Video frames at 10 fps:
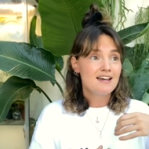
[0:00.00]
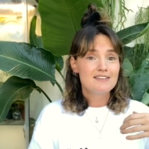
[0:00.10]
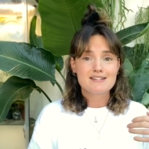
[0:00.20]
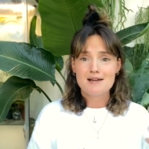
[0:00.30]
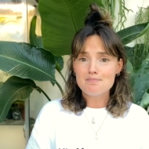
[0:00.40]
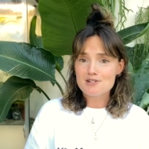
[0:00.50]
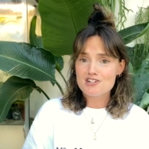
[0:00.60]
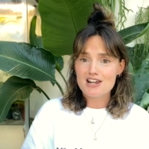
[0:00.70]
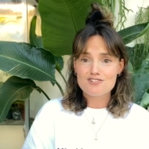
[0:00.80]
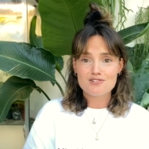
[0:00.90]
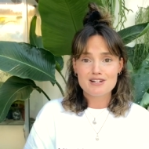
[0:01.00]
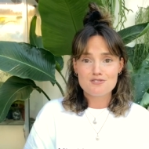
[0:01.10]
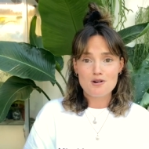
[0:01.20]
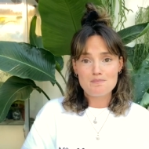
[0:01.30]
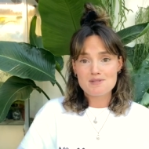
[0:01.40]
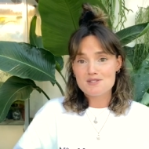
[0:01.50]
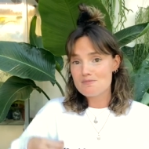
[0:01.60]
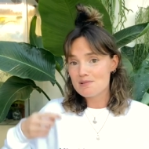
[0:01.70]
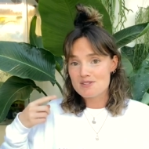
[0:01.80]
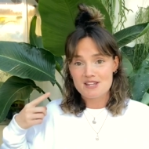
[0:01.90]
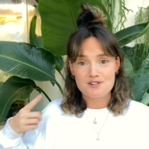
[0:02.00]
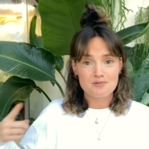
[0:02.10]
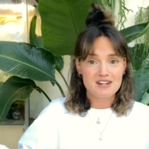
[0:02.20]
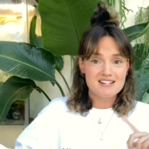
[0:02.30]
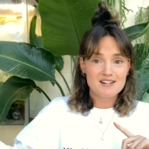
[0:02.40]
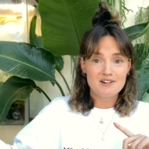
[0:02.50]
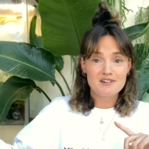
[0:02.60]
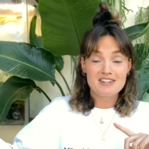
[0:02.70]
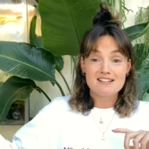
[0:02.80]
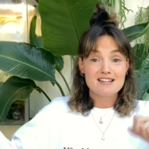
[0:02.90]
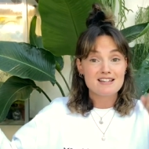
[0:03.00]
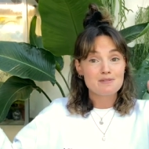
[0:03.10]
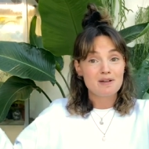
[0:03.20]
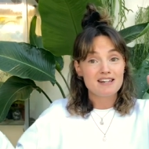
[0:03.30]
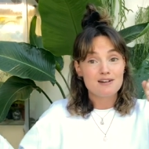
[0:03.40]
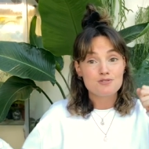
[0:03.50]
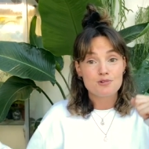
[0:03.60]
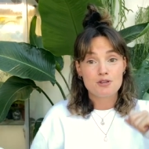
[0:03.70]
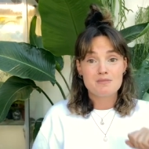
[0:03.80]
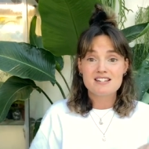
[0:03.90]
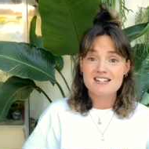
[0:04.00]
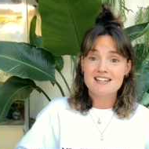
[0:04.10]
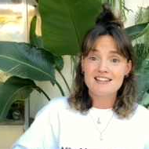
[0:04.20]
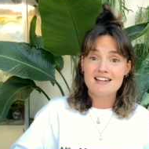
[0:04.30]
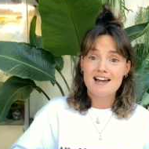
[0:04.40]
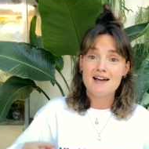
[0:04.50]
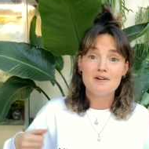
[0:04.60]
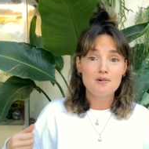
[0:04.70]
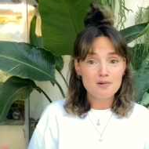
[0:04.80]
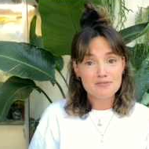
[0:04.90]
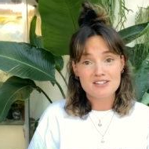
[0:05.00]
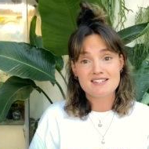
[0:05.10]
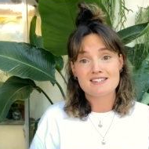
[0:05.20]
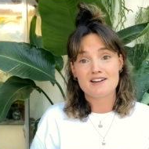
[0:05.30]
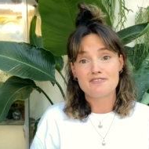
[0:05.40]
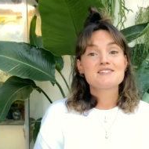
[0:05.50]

the temperature naturally drops, you put the central heating on, that takes away natural humidity in the air, all of this stuff.